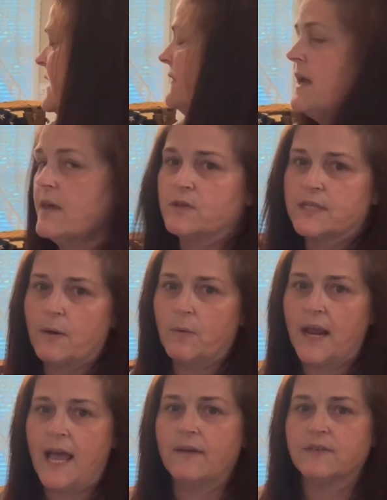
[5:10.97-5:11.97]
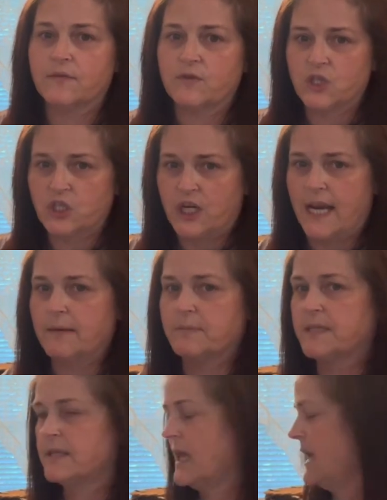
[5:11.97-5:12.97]
The others I want to have different
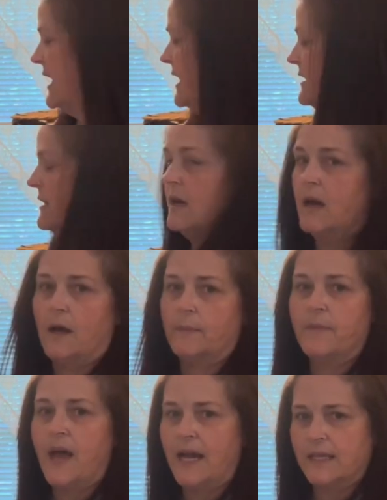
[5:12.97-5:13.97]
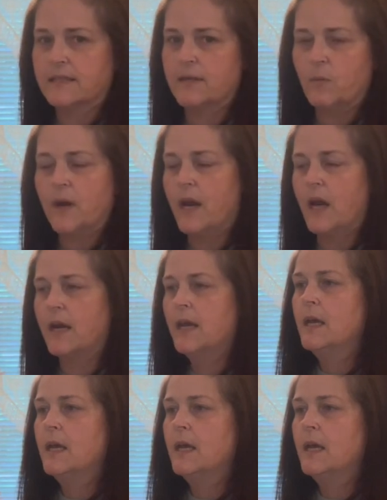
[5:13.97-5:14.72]
shapes and heights and whatnot.